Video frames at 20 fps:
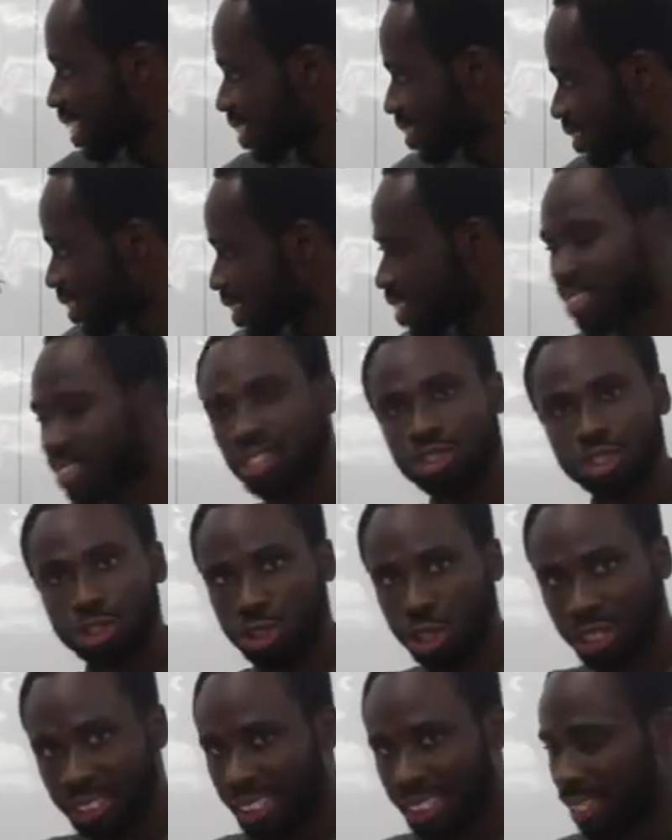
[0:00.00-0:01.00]
exists
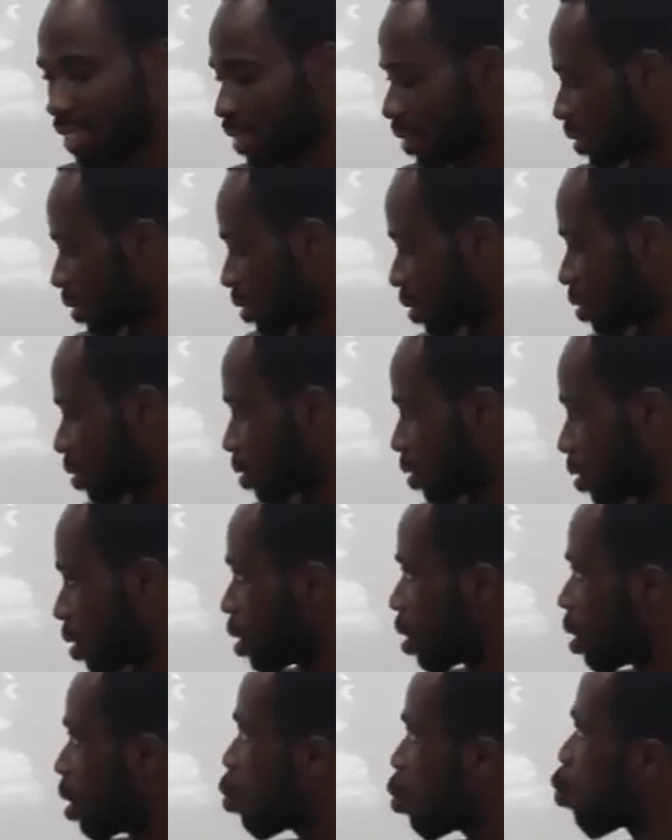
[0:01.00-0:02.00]
shortage
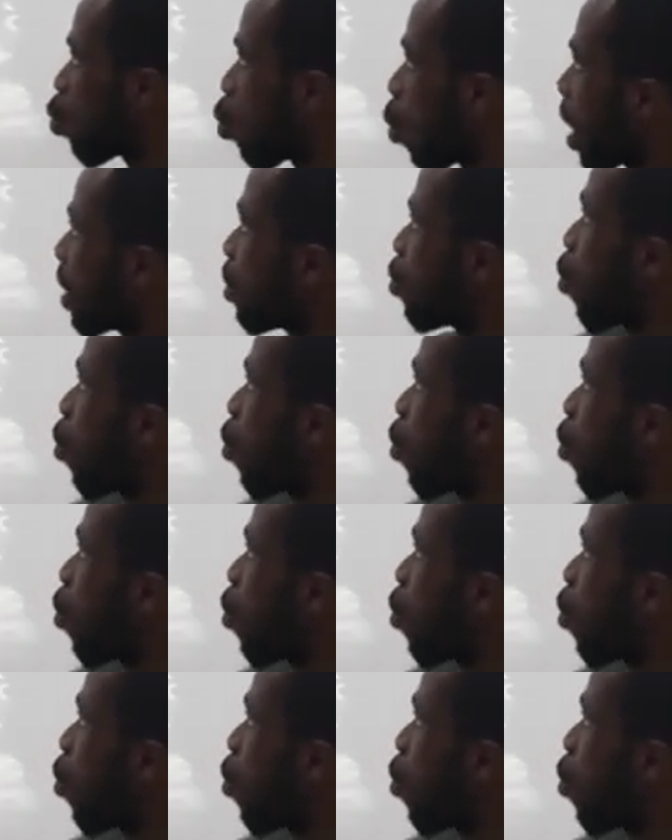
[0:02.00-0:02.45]
when we